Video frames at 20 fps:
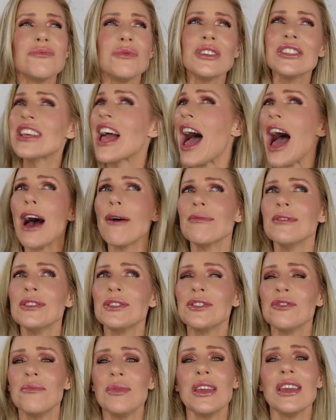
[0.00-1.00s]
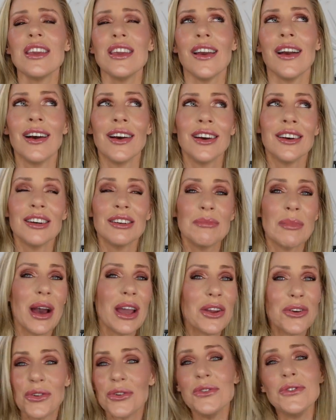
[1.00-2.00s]
which happens to be my
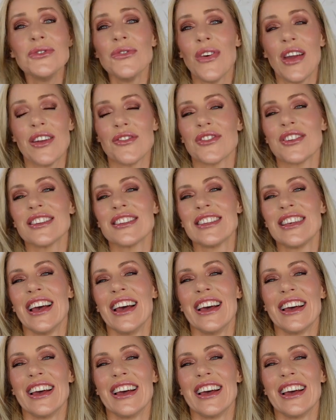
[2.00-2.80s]
cruise favorites.